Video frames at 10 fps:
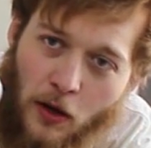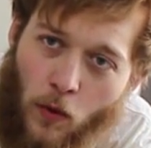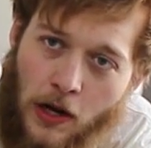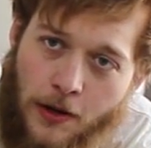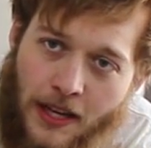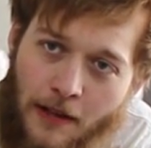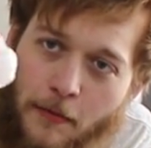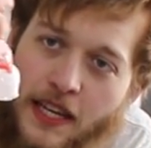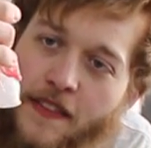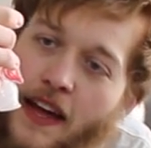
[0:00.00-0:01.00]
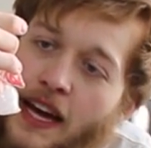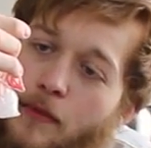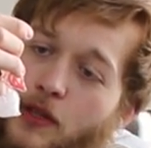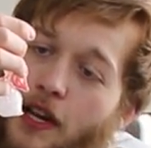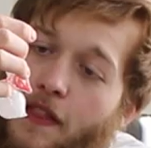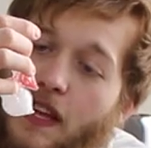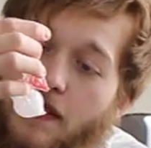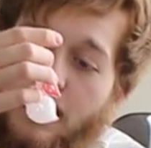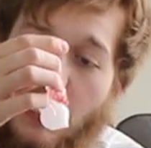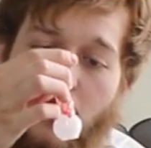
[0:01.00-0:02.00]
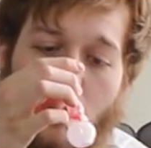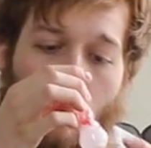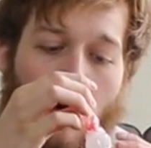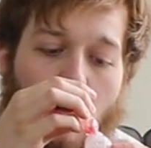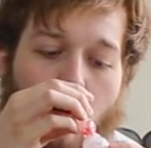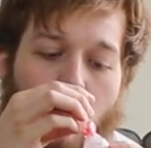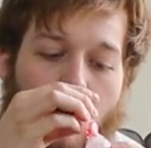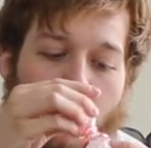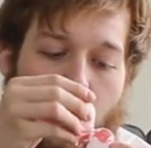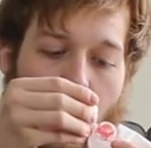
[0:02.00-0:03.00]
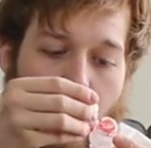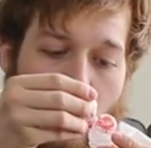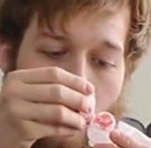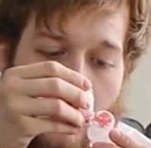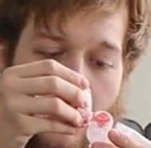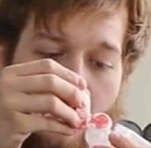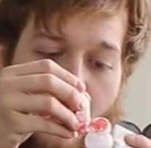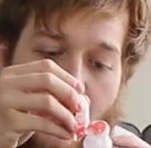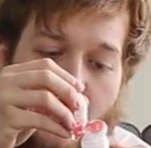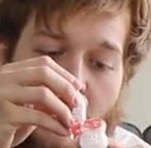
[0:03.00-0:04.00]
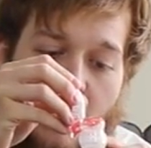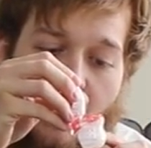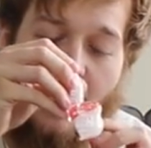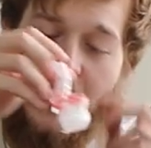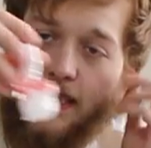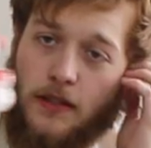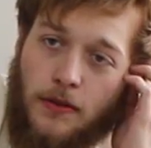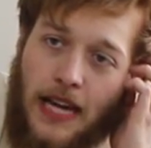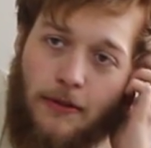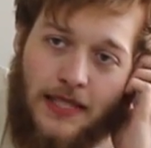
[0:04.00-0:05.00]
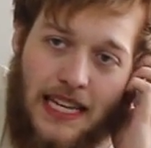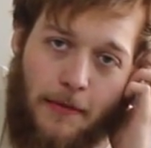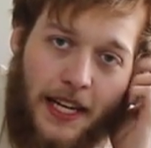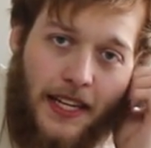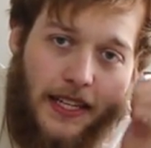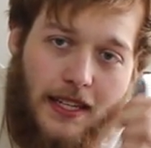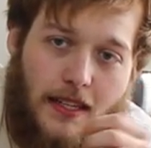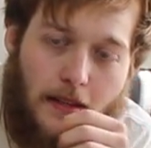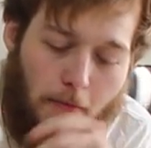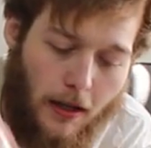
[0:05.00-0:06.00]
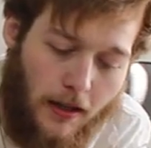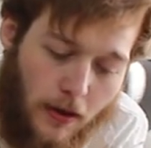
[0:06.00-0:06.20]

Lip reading: bit of water that can be in that. I'm trying to think if this is actually a water bubbler. I do believe it is because I think it has a little down stem in it. But a